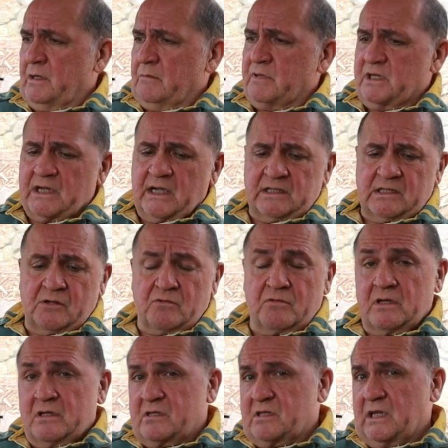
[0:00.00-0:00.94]
But as you
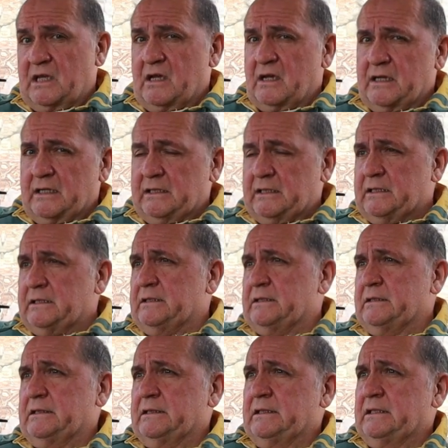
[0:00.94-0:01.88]
can see,
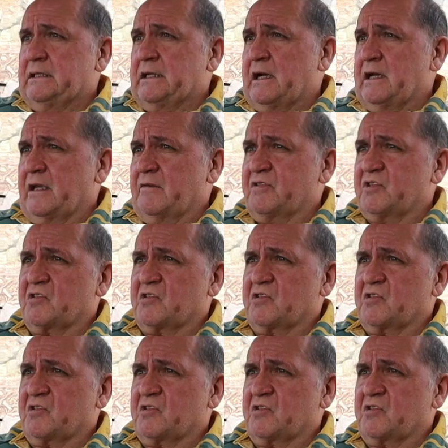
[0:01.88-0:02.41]
I have